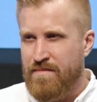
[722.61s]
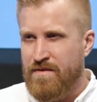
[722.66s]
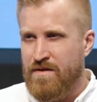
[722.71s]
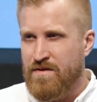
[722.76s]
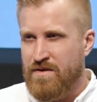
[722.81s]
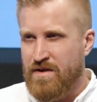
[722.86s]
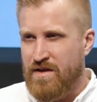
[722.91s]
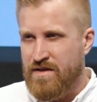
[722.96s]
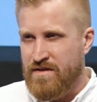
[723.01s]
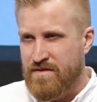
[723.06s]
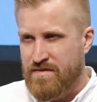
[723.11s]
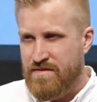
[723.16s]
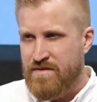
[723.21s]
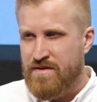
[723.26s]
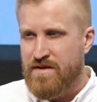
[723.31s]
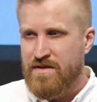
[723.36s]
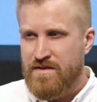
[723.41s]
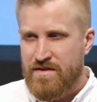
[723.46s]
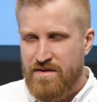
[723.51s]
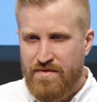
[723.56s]
Okay,
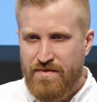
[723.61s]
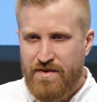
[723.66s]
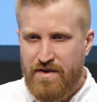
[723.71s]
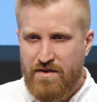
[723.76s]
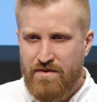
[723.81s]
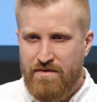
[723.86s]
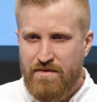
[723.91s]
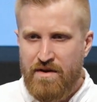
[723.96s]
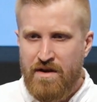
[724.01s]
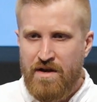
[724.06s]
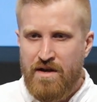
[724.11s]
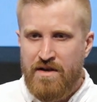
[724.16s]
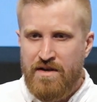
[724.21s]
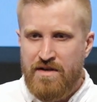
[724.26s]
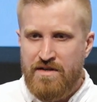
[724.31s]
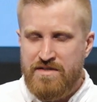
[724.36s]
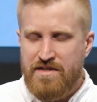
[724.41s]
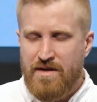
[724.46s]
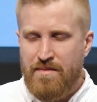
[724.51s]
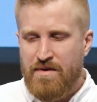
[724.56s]
thank you.
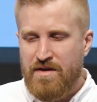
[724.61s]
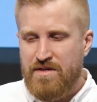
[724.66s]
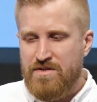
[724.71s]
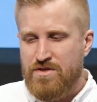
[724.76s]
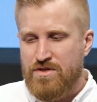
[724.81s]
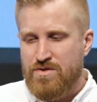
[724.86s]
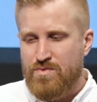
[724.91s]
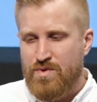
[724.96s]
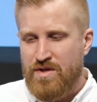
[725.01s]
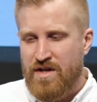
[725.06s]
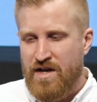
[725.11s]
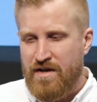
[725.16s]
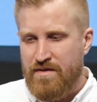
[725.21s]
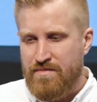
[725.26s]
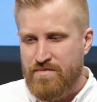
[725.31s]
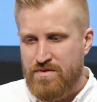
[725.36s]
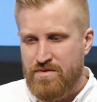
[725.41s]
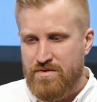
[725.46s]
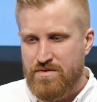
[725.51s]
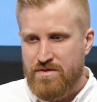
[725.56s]
In some countries we'll help
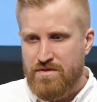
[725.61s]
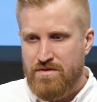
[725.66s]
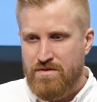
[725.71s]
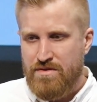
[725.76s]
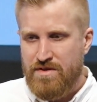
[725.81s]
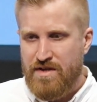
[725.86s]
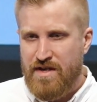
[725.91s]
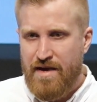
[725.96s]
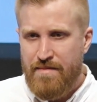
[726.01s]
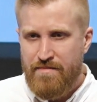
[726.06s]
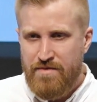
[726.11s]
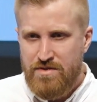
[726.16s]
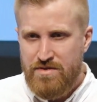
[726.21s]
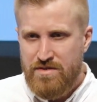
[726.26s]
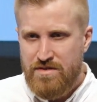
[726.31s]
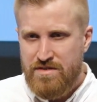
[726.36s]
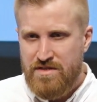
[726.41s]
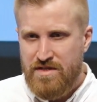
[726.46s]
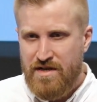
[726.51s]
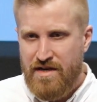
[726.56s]
to install the cameras
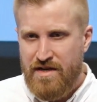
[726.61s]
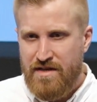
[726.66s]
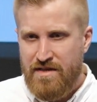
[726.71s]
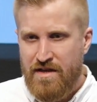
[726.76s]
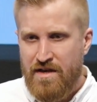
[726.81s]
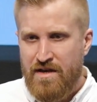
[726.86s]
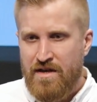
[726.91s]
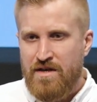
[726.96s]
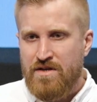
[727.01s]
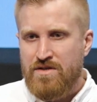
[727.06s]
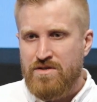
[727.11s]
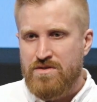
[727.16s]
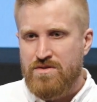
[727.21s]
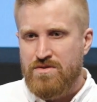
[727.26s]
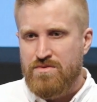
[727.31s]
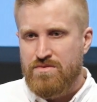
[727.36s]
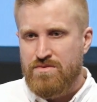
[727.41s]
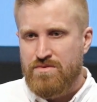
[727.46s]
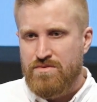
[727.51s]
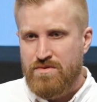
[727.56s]
inside
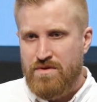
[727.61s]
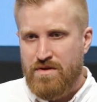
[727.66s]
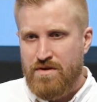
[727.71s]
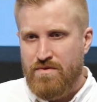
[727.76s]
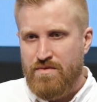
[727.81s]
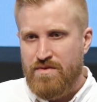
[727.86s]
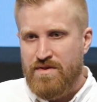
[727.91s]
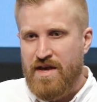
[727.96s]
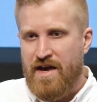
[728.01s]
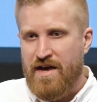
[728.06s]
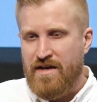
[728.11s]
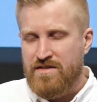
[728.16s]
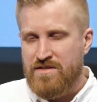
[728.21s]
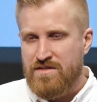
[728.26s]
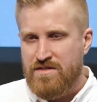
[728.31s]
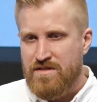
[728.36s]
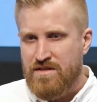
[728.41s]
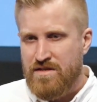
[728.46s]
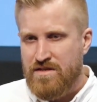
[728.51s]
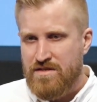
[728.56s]
to
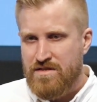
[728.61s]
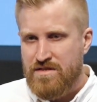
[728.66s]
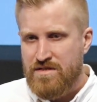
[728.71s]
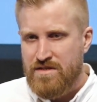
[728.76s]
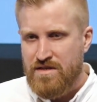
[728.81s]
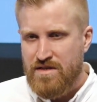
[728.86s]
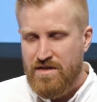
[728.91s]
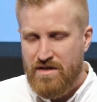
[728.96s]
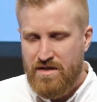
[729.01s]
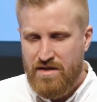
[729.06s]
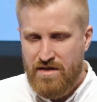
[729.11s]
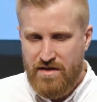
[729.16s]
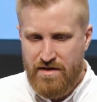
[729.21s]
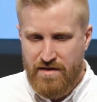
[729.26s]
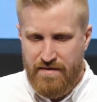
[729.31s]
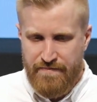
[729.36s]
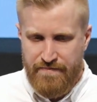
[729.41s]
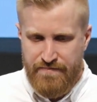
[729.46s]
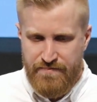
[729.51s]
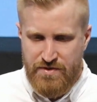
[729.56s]
enhance this
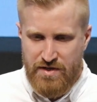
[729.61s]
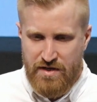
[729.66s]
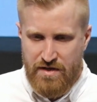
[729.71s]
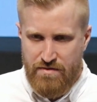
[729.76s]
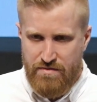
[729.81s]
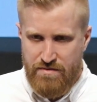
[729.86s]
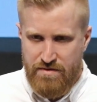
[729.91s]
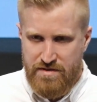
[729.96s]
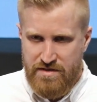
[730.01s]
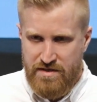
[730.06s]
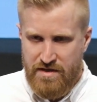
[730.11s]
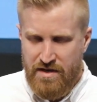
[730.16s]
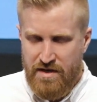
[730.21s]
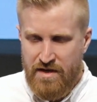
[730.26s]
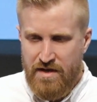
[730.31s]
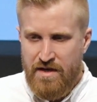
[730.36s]
security.